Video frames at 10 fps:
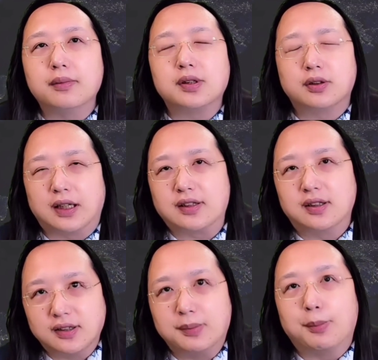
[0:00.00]
So that's
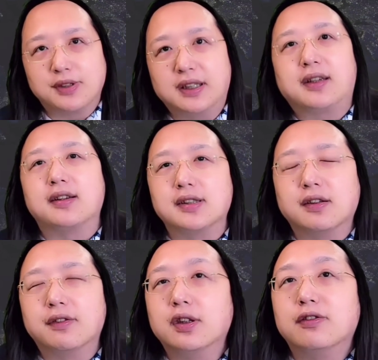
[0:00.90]
the small C
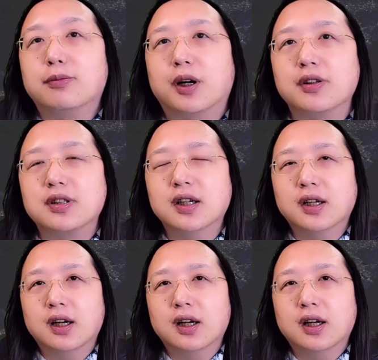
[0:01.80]
conservative part.